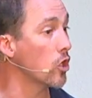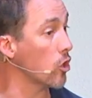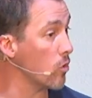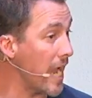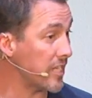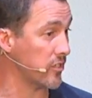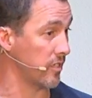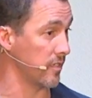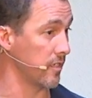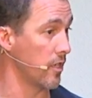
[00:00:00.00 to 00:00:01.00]

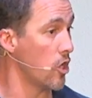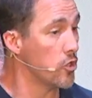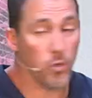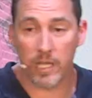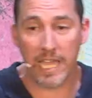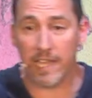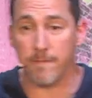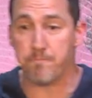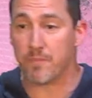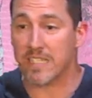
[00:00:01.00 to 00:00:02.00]
correction. You
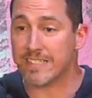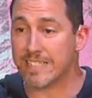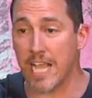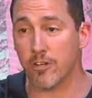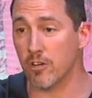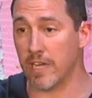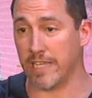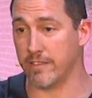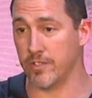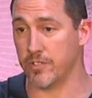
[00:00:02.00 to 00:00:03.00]
can't
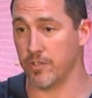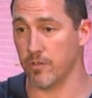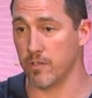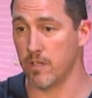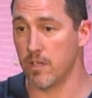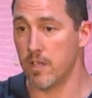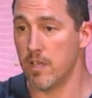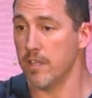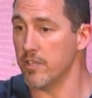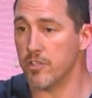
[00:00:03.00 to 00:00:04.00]
segregate the two.
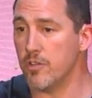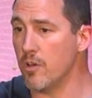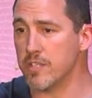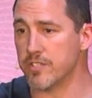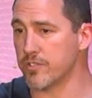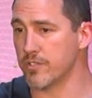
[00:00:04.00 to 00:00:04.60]
You know this